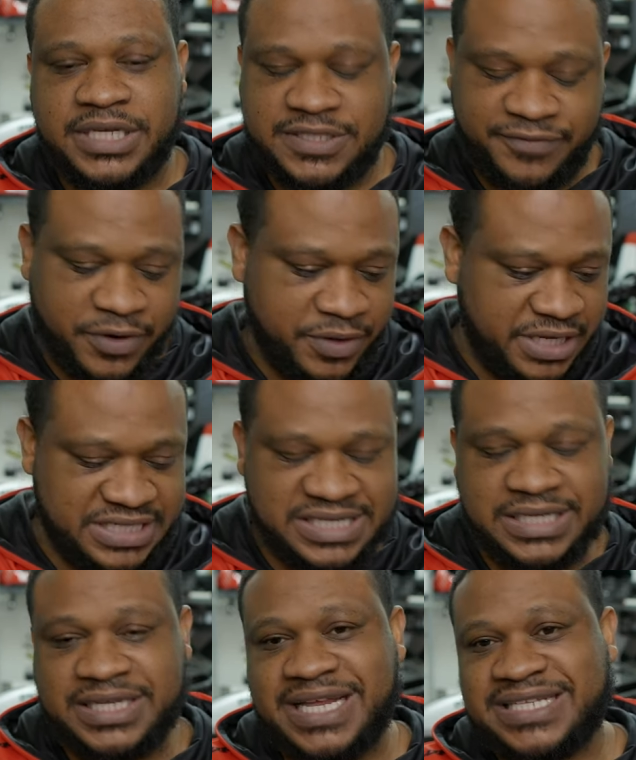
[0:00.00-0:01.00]
It's very easy
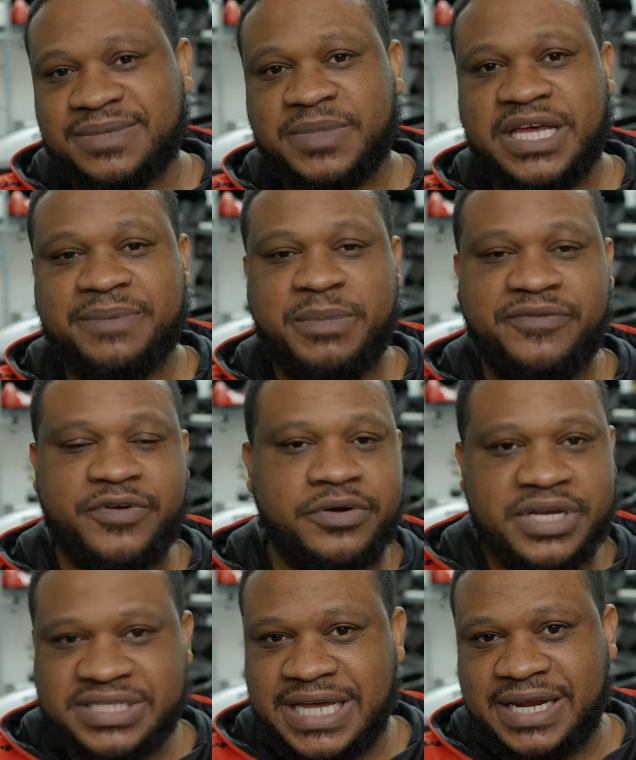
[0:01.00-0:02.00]
to get something and be very
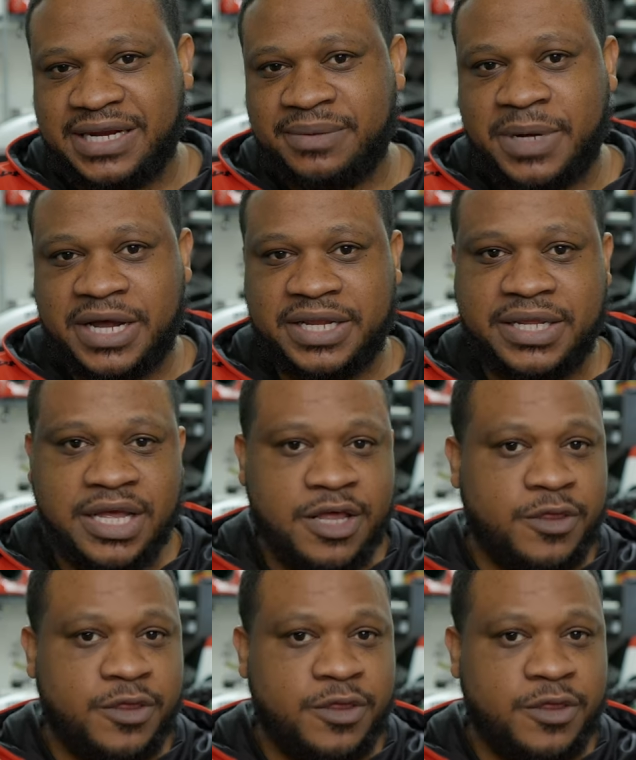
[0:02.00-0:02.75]
excited about it,